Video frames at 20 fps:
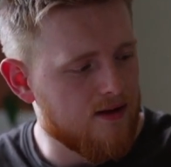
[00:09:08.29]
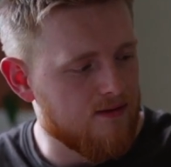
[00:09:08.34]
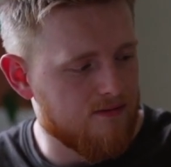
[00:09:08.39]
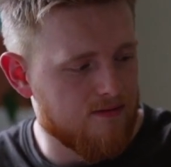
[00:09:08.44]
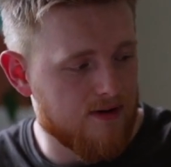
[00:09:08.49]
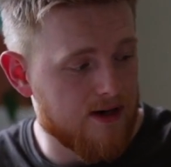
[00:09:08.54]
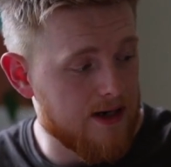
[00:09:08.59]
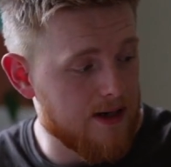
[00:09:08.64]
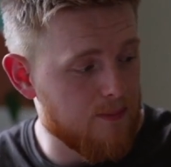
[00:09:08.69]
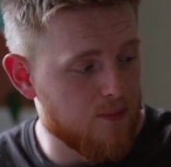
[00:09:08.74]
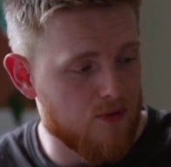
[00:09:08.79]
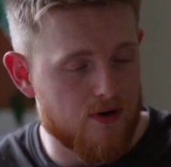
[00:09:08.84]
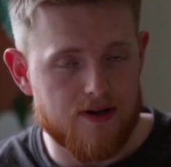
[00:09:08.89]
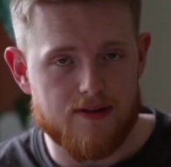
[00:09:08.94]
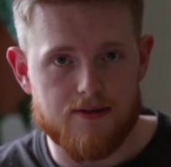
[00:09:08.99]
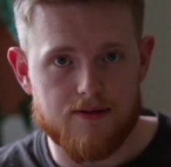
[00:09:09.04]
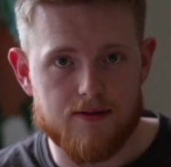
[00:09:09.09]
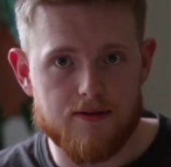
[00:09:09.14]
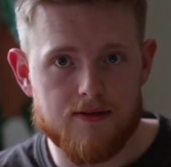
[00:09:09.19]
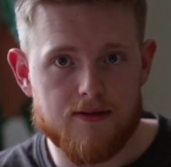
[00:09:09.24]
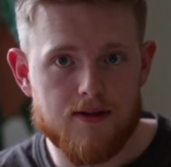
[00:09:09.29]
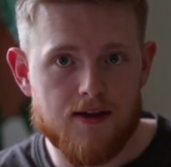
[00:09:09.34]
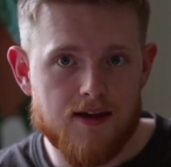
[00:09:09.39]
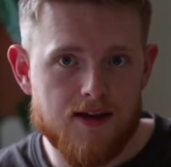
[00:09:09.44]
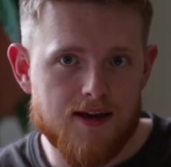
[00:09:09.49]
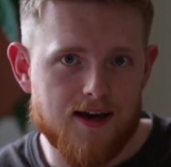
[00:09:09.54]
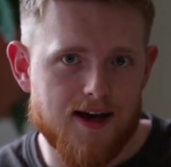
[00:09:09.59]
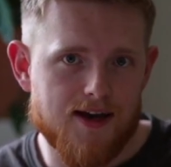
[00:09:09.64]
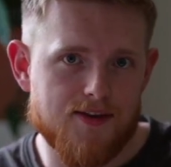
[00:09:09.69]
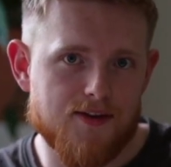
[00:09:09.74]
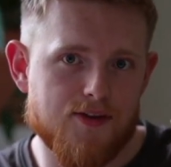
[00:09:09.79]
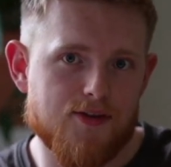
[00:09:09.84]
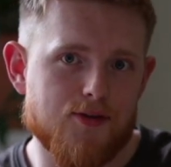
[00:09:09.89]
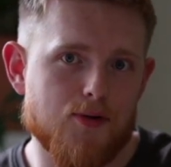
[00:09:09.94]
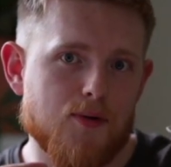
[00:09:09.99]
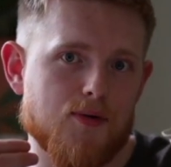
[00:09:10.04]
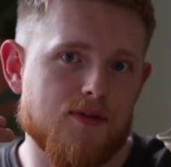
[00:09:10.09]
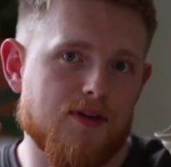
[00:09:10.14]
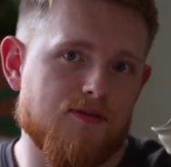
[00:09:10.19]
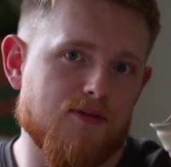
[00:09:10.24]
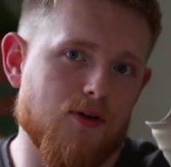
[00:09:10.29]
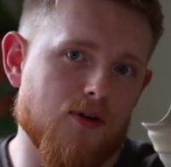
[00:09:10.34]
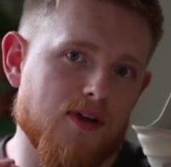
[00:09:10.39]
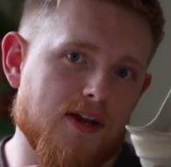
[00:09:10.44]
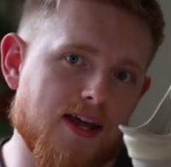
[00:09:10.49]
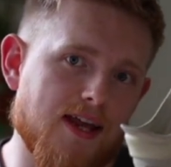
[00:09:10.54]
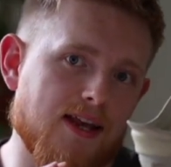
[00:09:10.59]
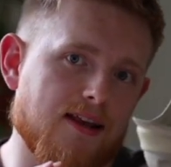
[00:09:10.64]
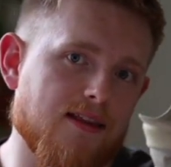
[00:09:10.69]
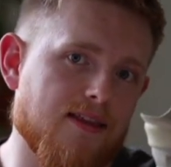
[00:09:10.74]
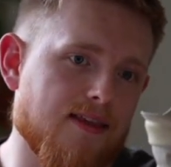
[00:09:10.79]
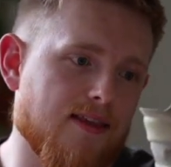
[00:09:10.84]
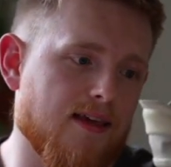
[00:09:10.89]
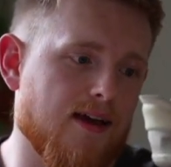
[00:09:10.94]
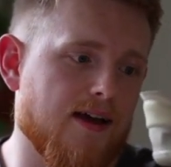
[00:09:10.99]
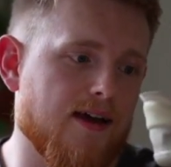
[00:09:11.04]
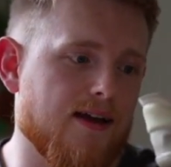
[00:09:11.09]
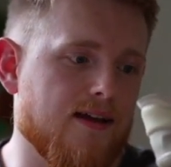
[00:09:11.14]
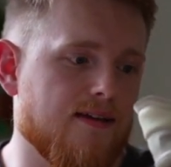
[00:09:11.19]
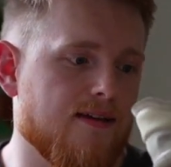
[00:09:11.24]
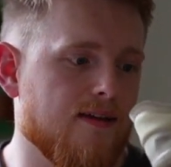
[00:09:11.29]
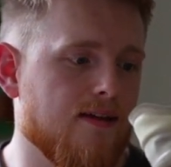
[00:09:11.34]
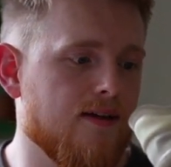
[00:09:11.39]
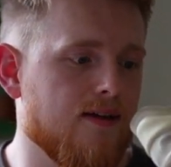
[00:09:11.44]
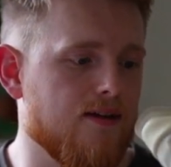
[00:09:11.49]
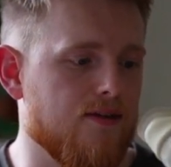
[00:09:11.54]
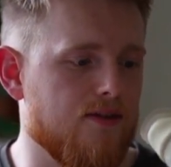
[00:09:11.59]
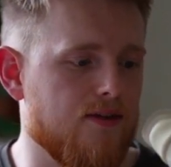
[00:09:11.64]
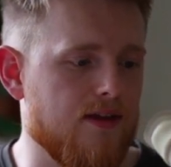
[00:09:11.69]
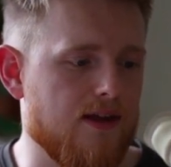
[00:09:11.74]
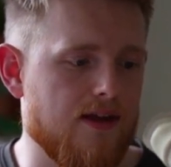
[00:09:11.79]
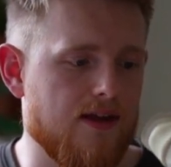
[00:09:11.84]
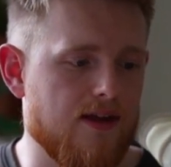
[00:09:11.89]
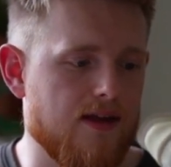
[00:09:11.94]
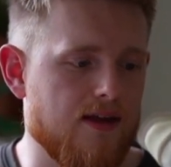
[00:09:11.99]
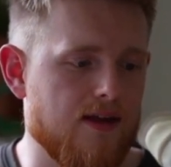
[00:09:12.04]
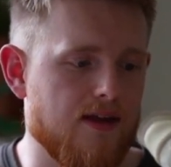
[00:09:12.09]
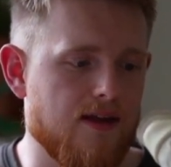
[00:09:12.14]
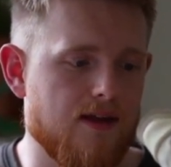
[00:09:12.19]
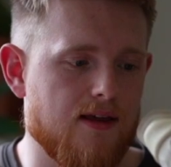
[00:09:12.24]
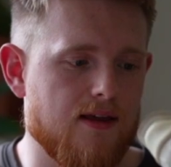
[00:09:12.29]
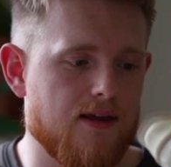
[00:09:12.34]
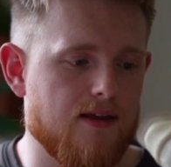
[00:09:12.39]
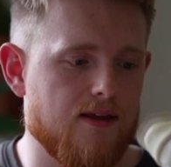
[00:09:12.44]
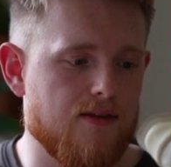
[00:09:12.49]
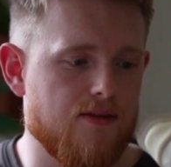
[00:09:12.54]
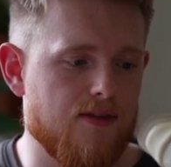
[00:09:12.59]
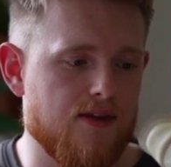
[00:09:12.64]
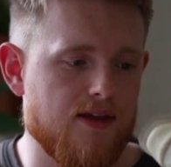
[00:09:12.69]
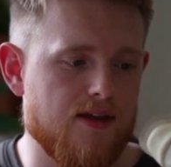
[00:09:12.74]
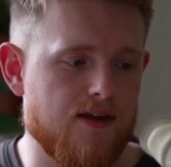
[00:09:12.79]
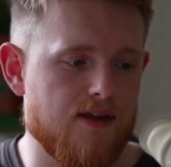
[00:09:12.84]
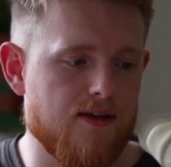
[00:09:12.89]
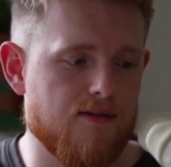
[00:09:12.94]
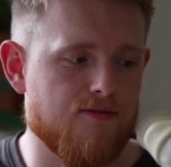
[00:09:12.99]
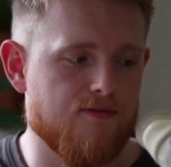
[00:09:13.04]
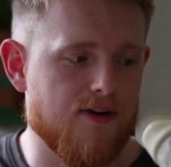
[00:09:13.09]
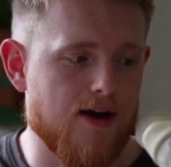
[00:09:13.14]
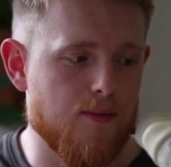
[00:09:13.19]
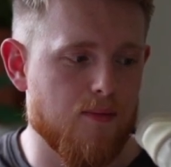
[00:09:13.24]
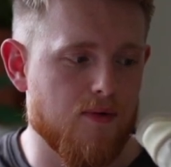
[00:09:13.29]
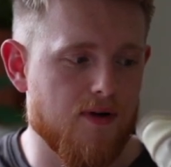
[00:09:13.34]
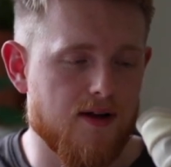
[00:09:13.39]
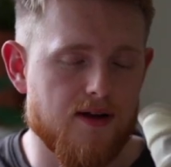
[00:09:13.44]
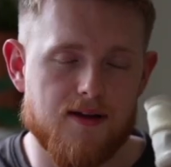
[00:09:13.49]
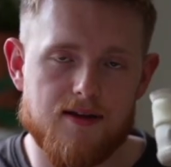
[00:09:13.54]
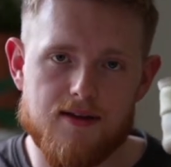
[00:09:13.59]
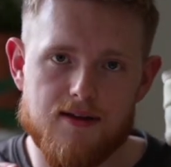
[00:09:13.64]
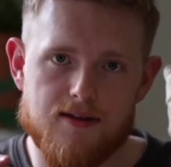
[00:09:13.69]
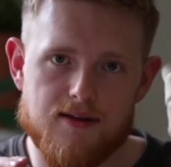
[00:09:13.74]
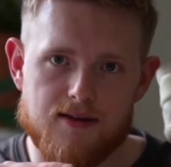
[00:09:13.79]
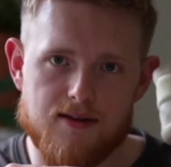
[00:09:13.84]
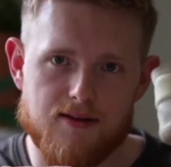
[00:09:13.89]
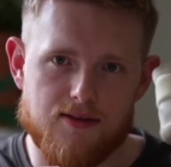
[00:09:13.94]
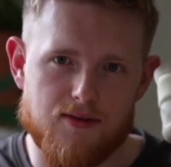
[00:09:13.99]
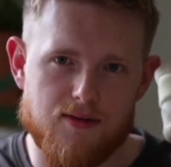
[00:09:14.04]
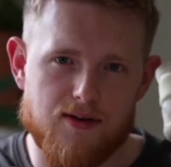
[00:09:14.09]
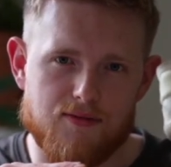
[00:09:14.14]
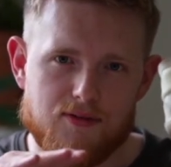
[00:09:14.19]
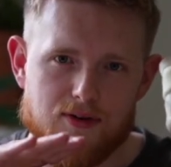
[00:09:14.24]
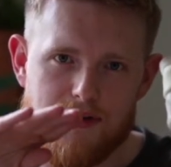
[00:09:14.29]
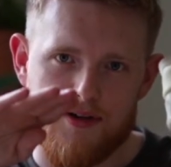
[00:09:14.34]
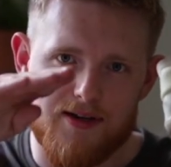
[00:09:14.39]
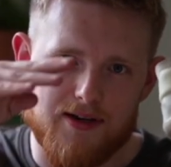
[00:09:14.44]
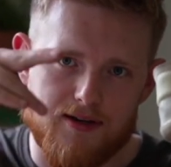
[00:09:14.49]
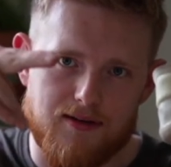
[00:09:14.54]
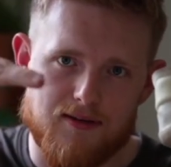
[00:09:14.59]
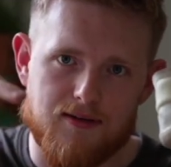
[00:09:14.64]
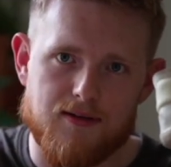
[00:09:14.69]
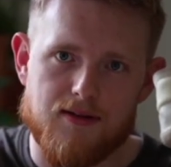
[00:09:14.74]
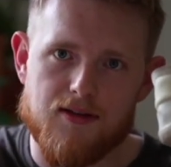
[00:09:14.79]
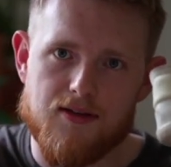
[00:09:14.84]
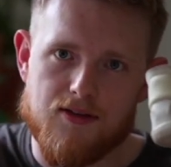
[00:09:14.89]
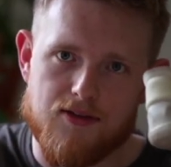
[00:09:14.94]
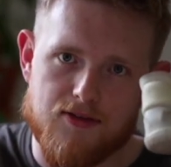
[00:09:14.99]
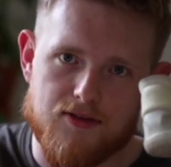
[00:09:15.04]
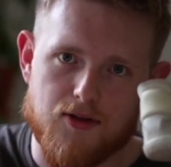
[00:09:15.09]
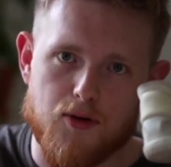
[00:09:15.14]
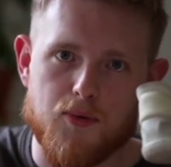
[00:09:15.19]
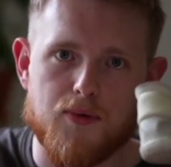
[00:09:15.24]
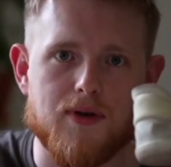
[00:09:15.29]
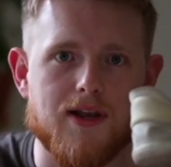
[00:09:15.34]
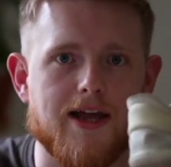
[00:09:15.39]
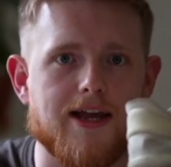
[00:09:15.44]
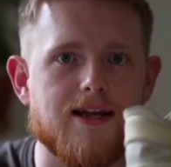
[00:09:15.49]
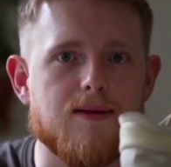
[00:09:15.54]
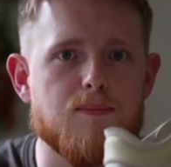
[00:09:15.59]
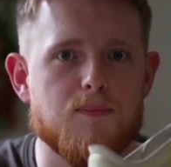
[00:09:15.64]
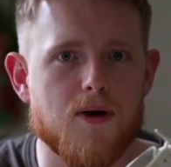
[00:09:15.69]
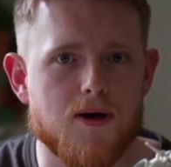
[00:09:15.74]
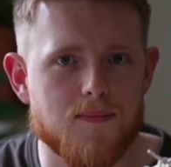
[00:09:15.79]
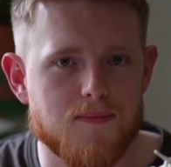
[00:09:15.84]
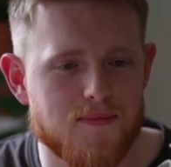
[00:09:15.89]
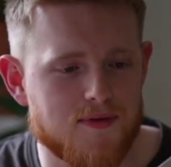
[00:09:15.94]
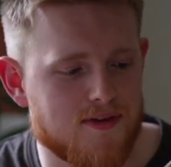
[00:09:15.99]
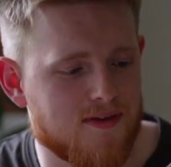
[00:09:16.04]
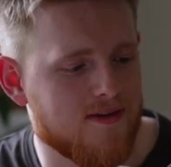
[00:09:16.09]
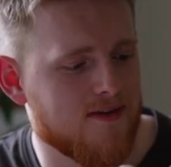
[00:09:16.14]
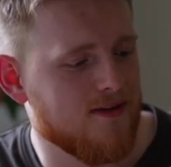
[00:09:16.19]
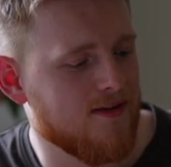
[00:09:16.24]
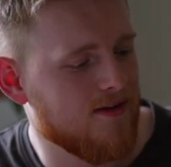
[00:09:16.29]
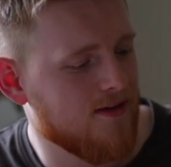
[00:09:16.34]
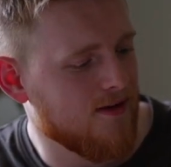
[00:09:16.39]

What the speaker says: really brittle, and the stones have gone inside the fabric, and so I've got little stone-like bumps